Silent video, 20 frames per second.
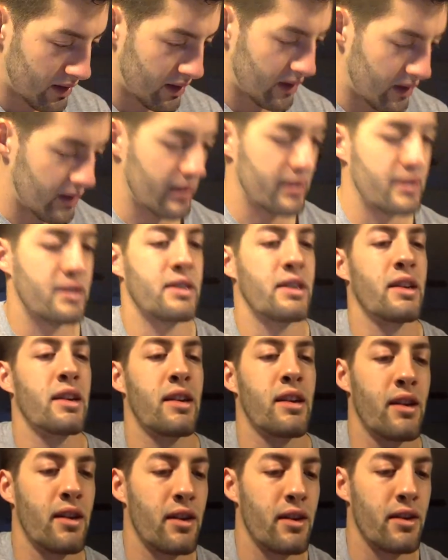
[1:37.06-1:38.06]
Uh, let's see
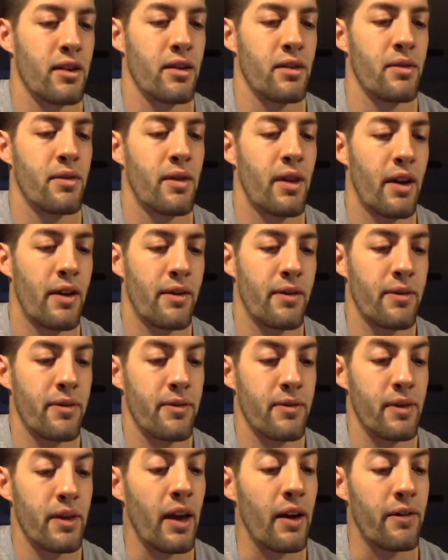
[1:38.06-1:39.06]
here. We
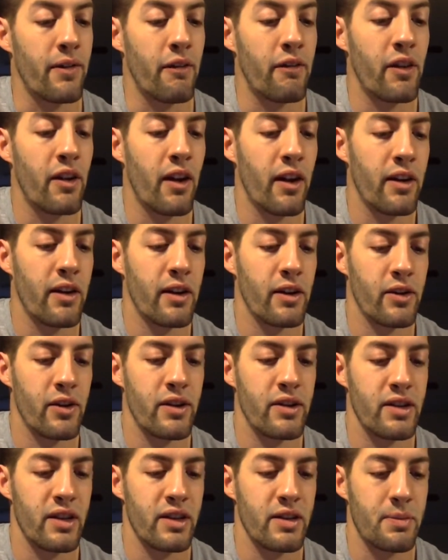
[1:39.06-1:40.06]
have, yeah, 59
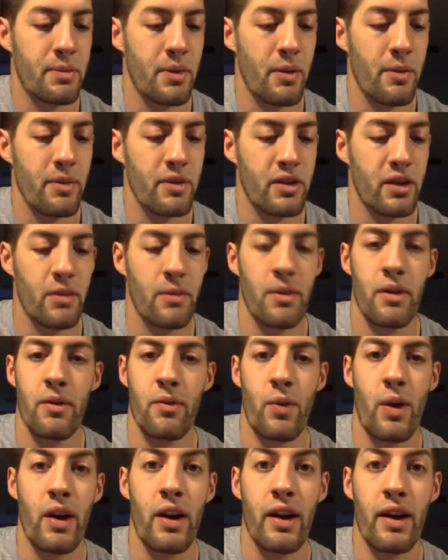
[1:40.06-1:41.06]
degrees and it's pretty much going to
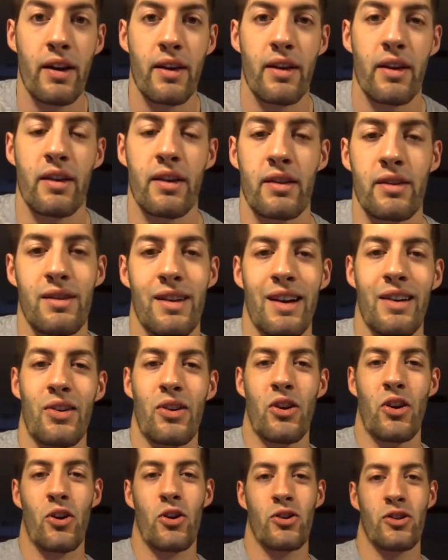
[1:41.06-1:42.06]
be raining and
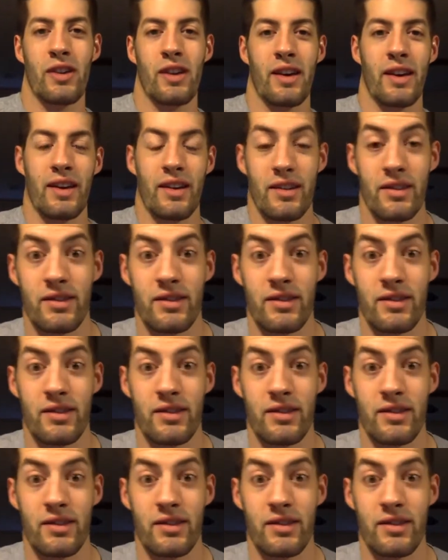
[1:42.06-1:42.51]
cloudy all day.